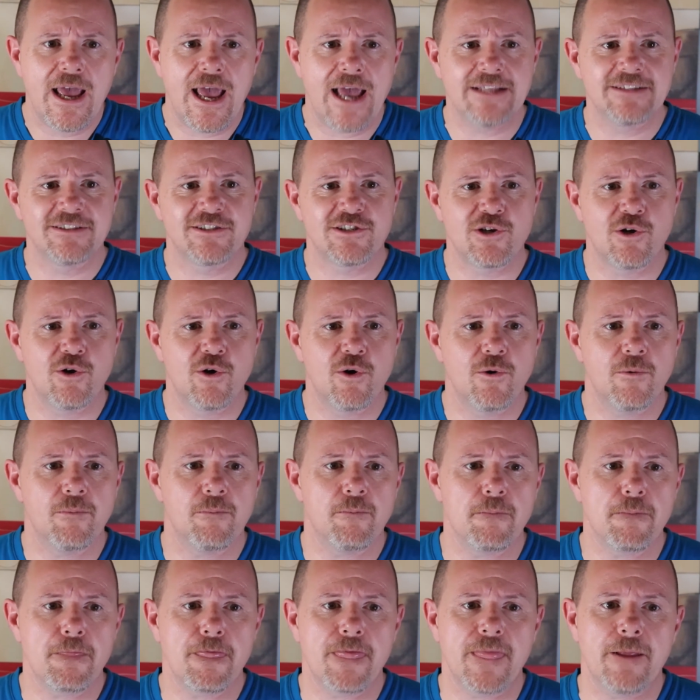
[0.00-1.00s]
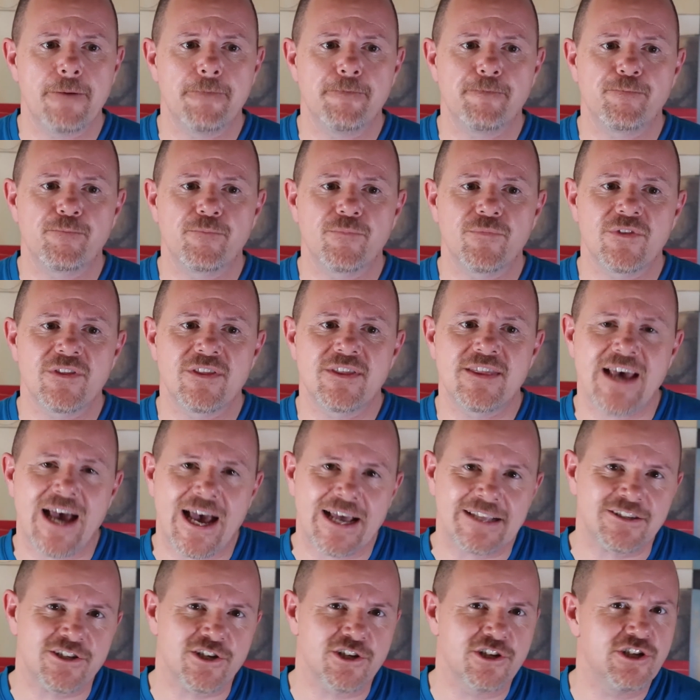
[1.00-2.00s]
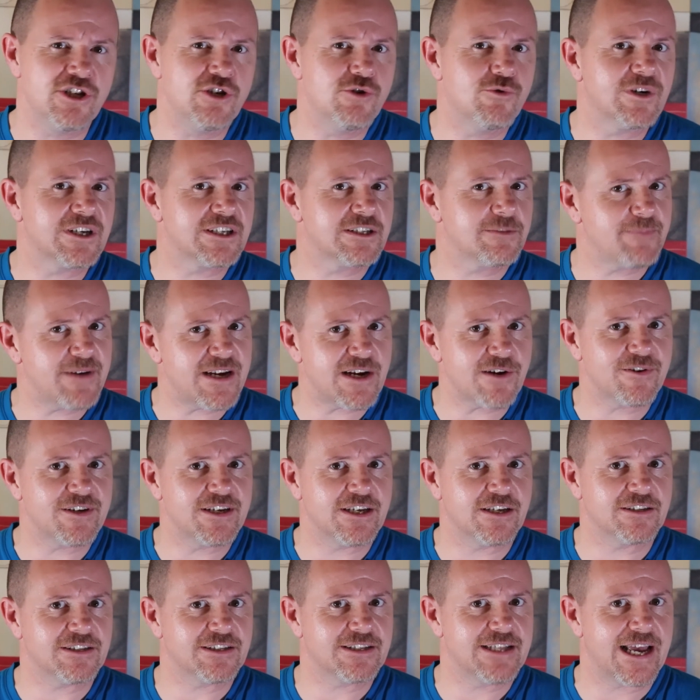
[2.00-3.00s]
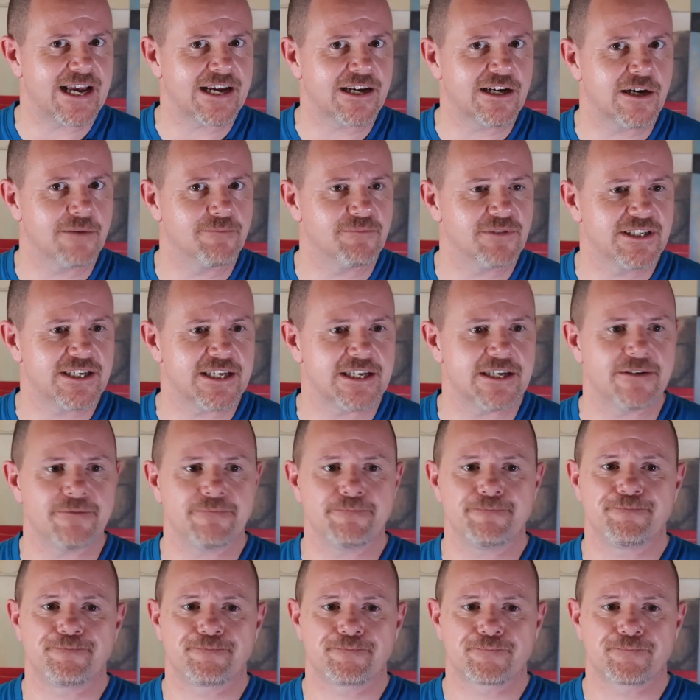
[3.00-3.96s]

And so that's a new experience that comes in.